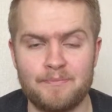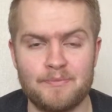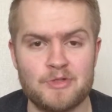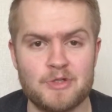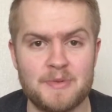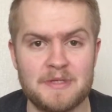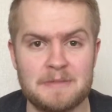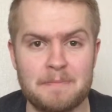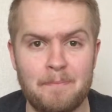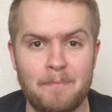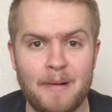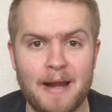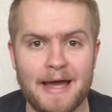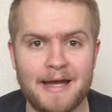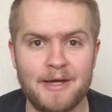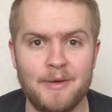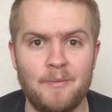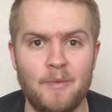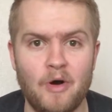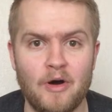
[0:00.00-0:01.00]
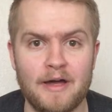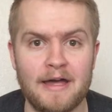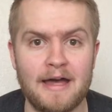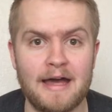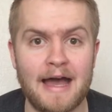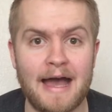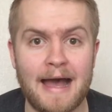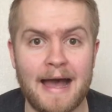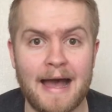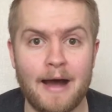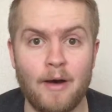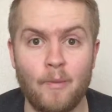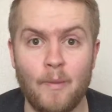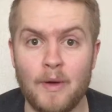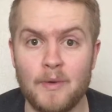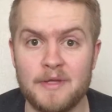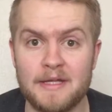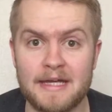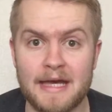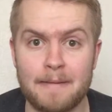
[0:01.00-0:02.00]
So it's black and white how
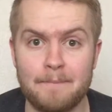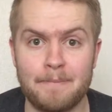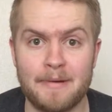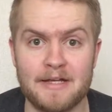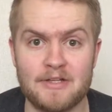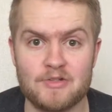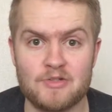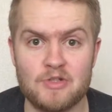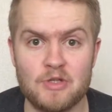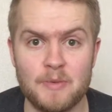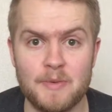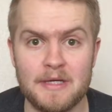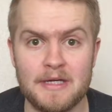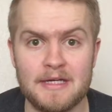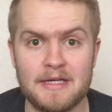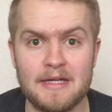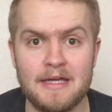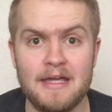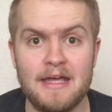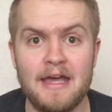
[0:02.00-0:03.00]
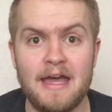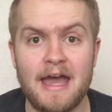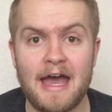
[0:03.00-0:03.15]
well your campaign's doing